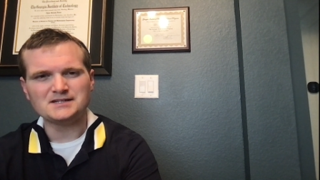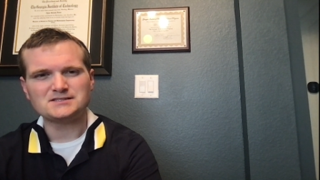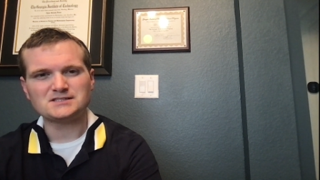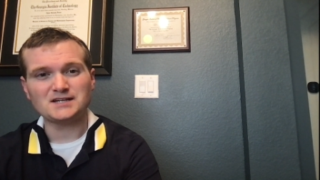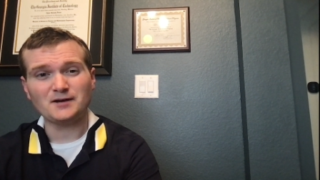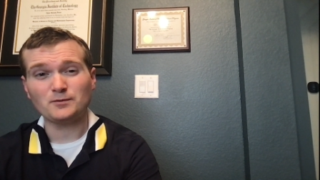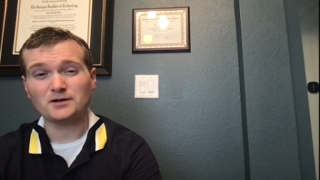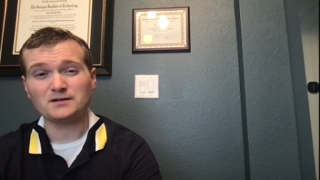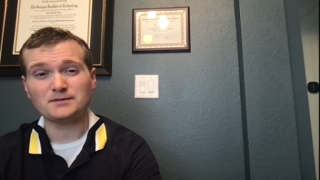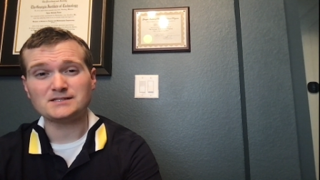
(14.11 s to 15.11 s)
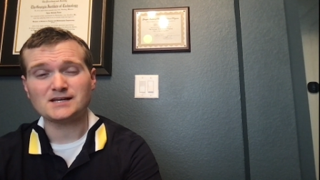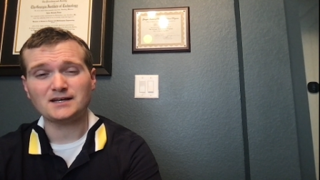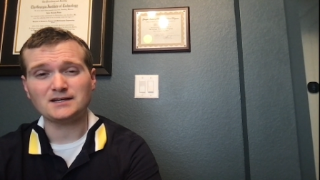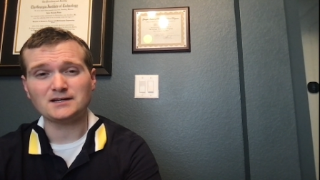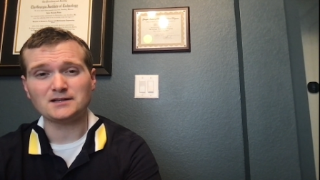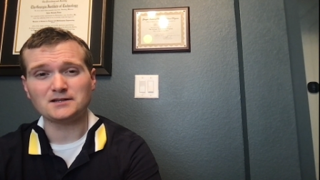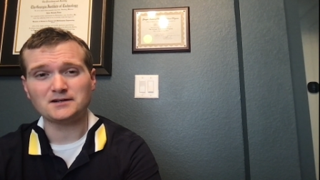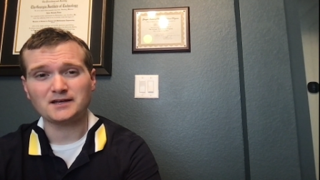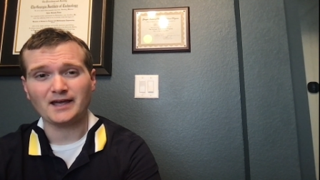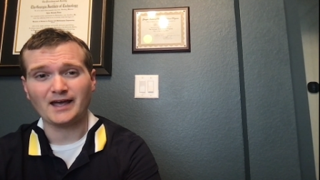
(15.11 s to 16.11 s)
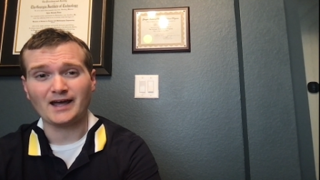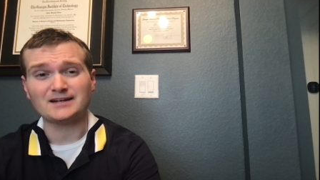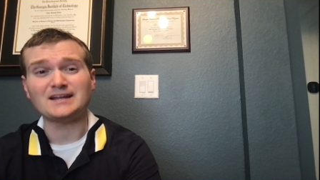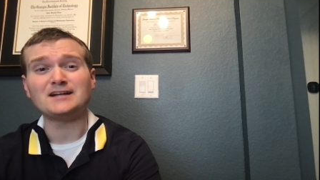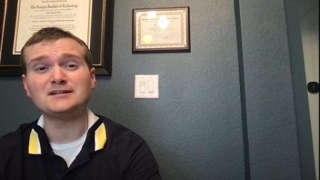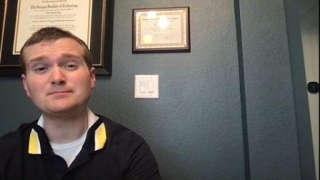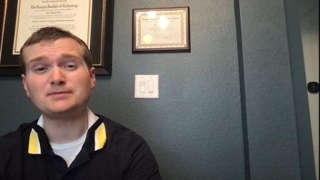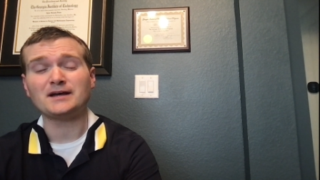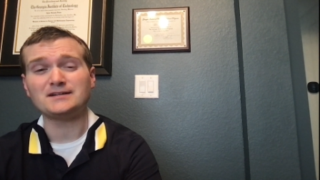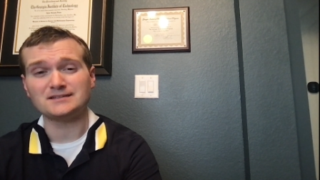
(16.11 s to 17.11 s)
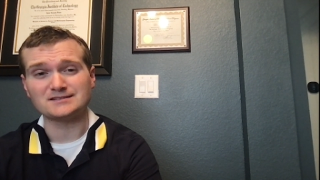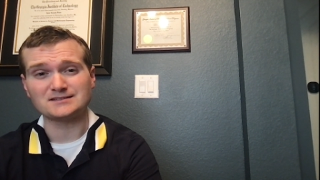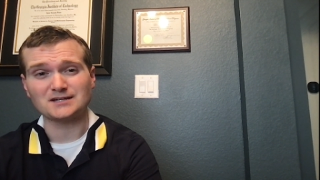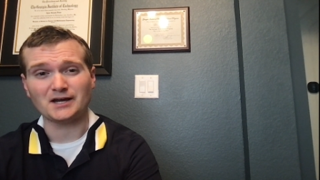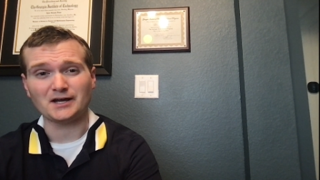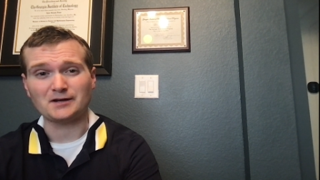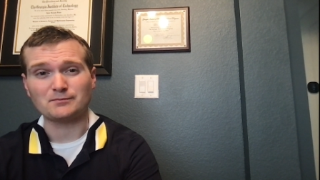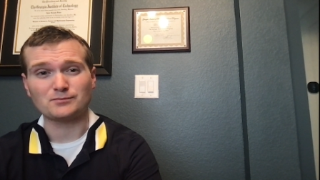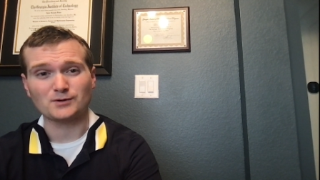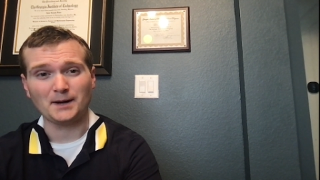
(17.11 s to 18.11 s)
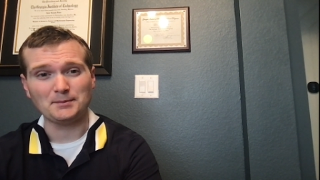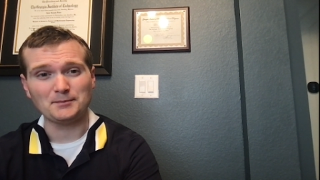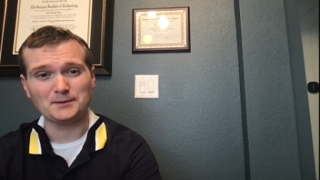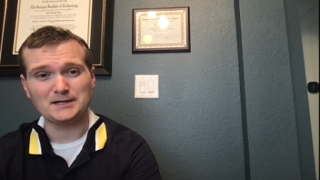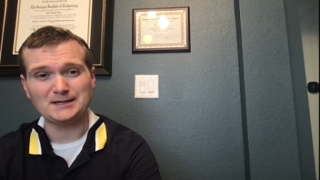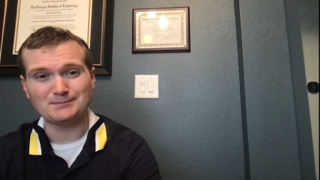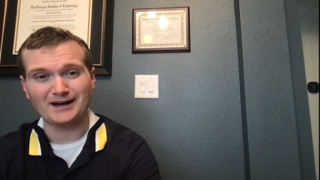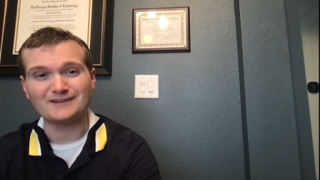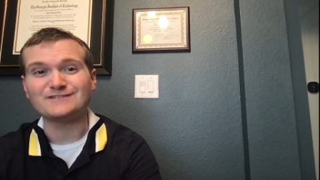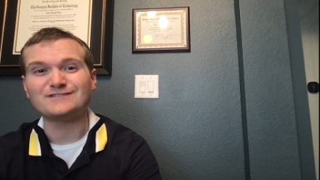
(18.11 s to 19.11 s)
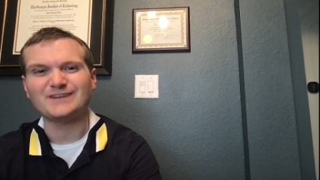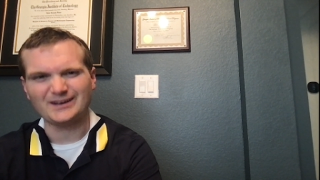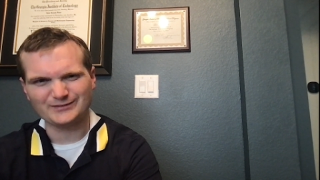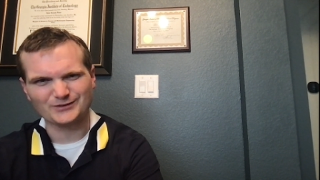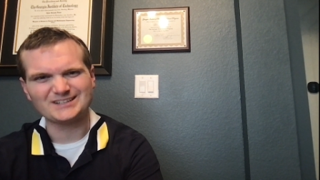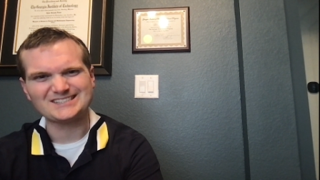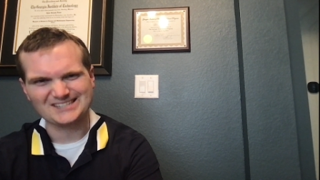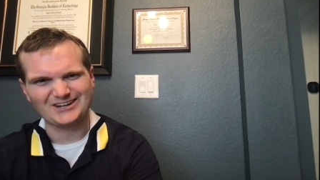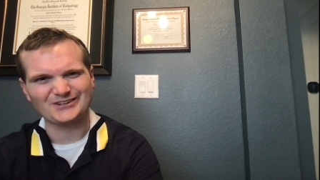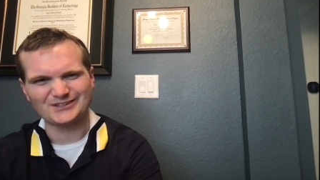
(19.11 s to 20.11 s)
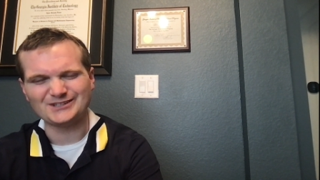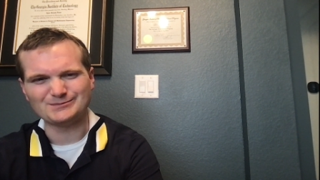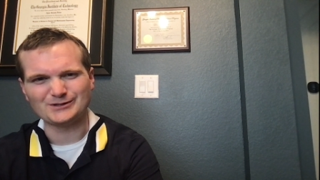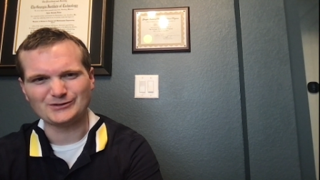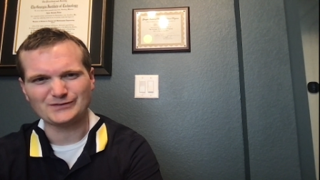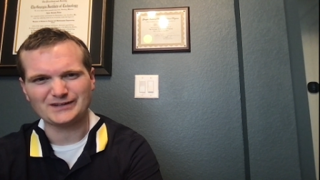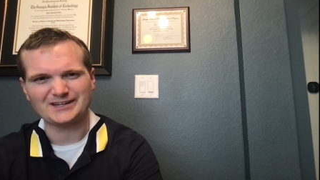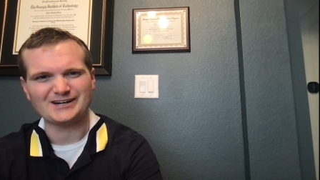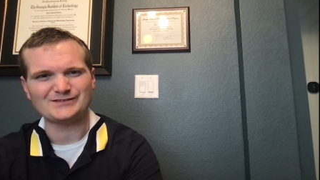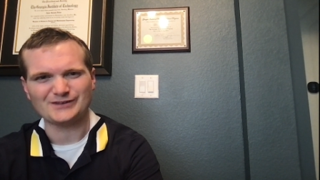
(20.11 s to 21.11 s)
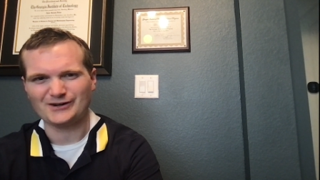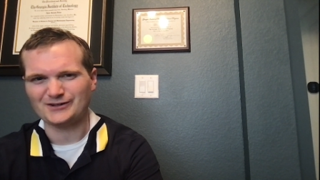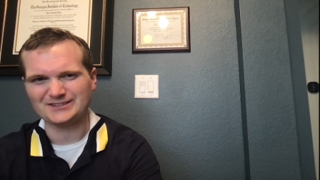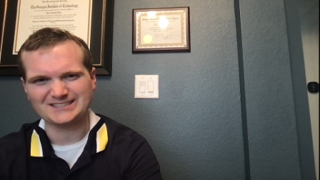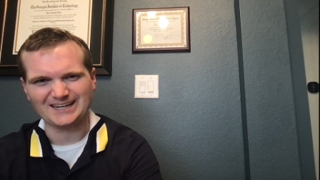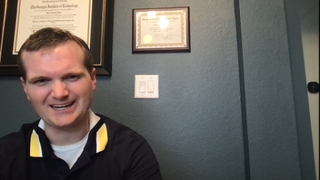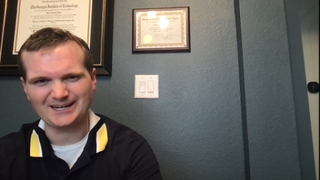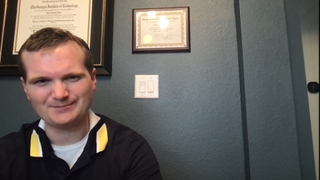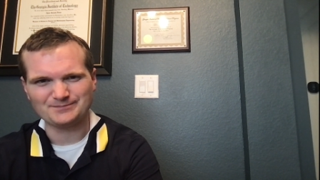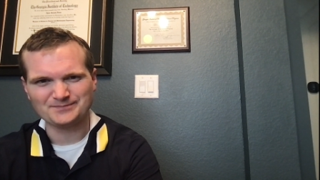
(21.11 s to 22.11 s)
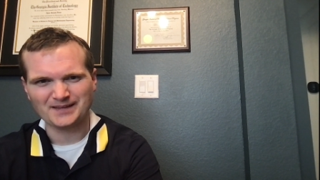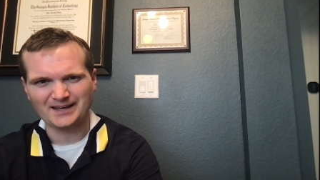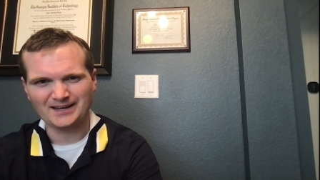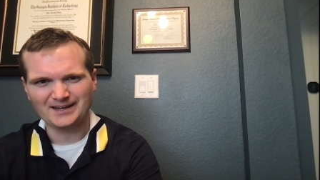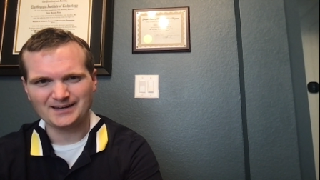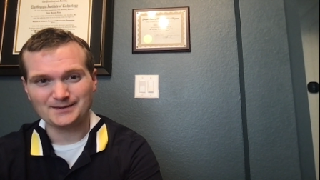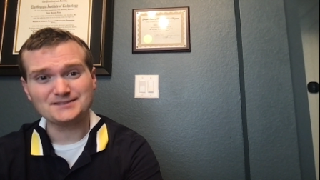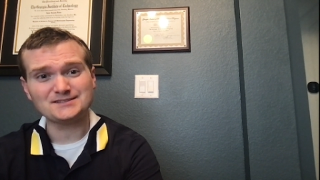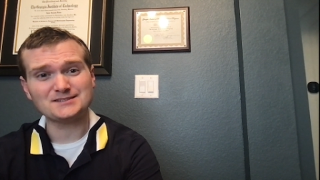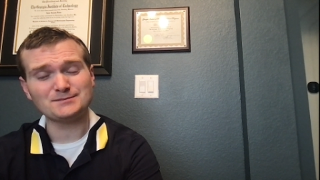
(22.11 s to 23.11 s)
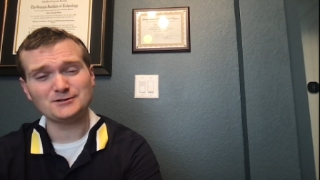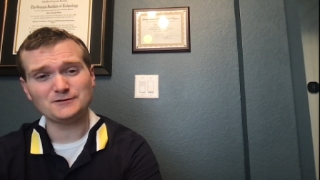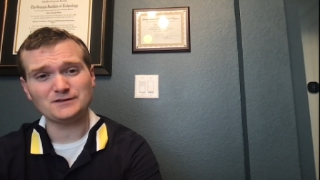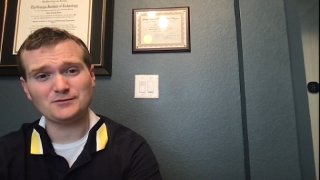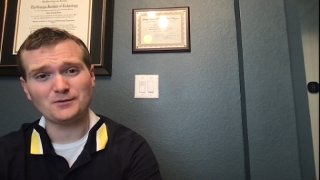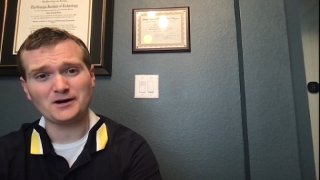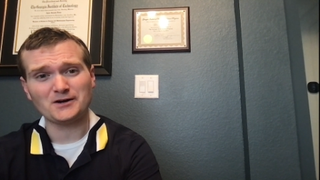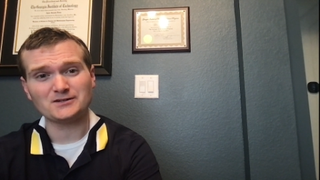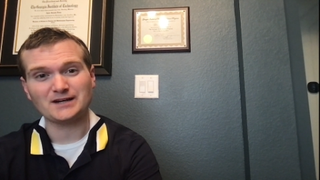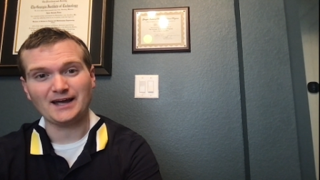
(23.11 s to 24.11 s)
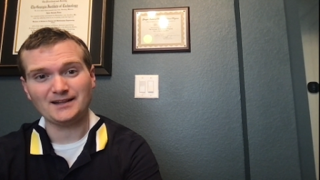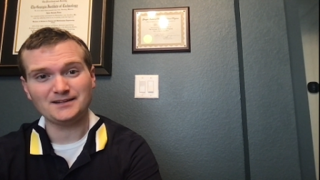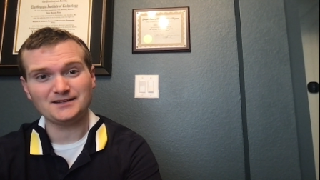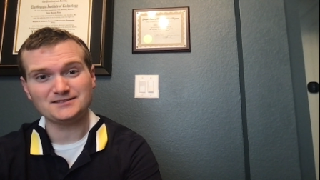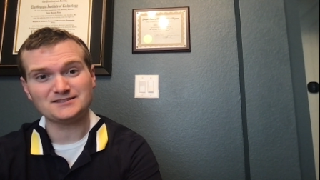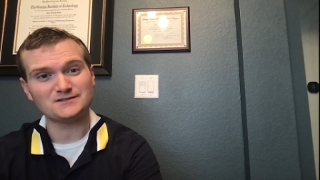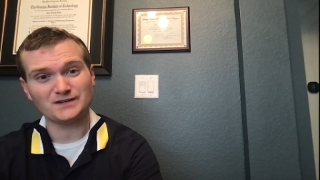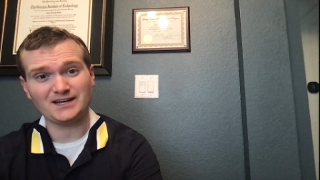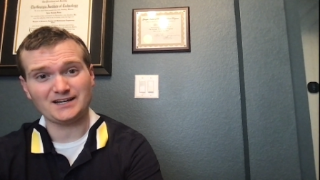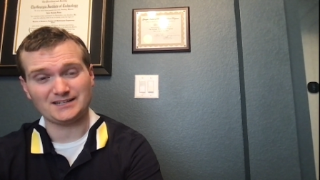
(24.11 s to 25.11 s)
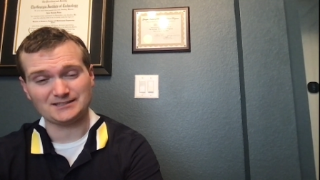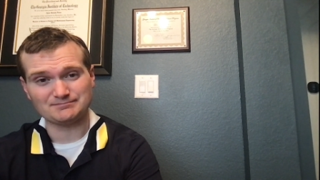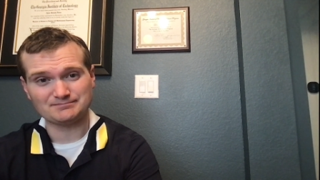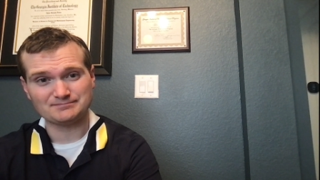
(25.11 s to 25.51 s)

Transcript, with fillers: Today, we're going to be taking a look at Independence Day, probably my favorite childhood movie of all time. This is a movie where aliens invade